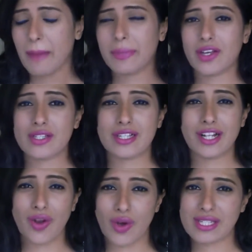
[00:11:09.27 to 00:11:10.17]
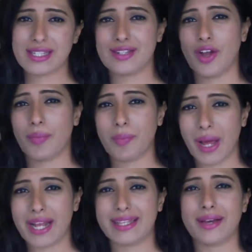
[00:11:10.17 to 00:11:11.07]
because gloss is not
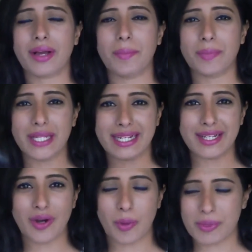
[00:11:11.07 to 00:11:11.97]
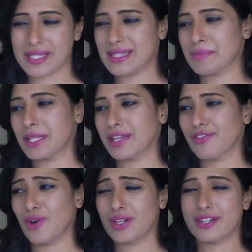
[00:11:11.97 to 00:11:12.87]
matte, they are completely opposites, but they
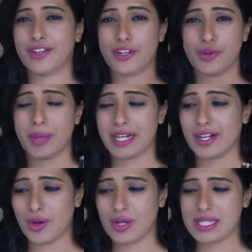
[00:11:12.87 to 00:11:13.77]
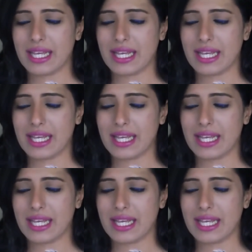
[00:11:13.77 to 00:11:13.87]
call it retro matte gloss,